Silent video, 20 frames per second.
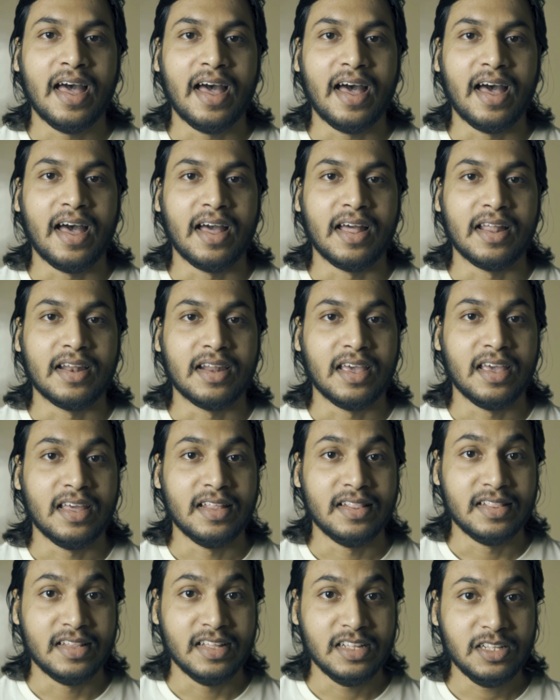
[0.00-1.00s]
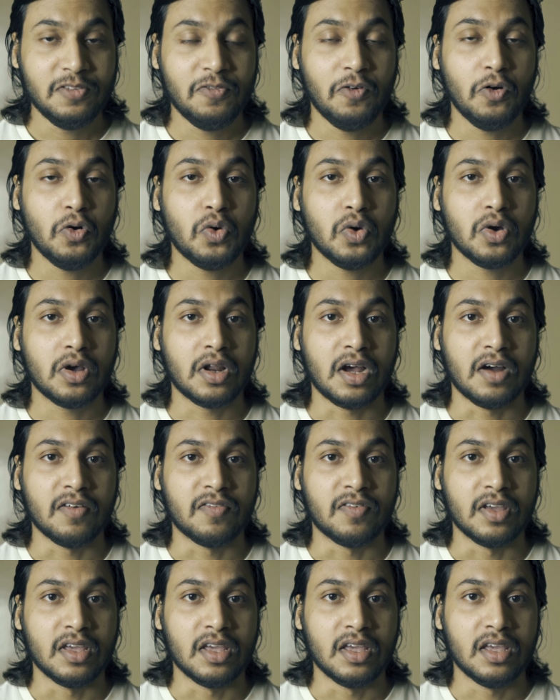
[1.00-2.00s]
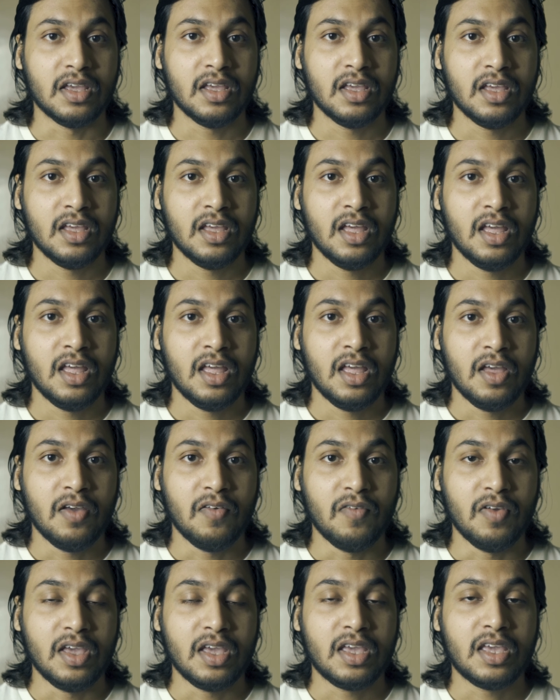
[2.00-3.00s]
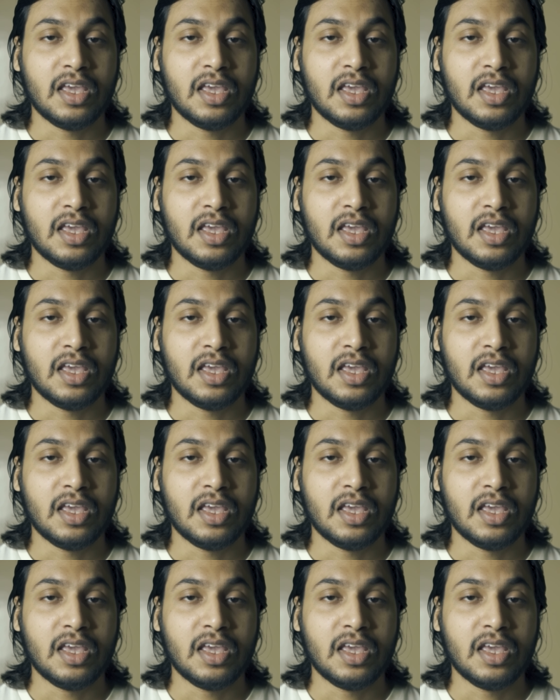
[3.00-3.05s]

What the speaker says: And in this photography, we